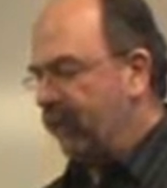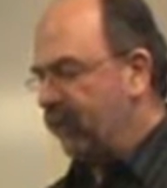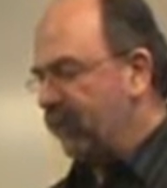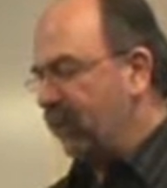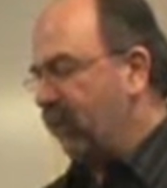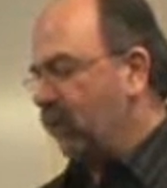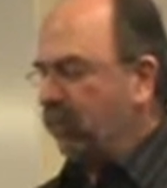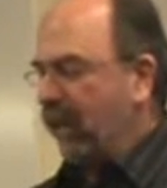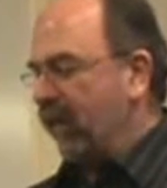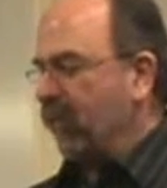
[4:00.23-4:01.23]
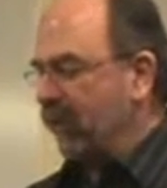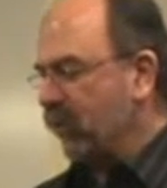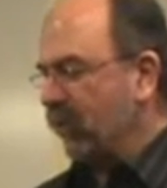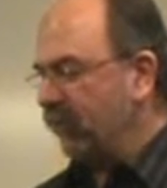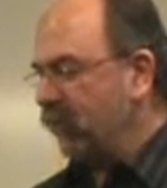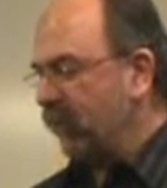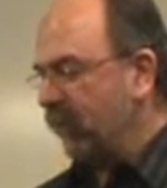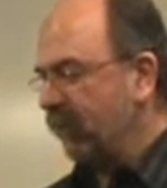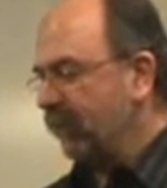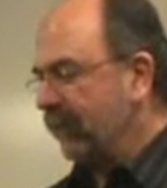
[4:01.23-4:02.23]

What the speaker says: They don't know Progress Software.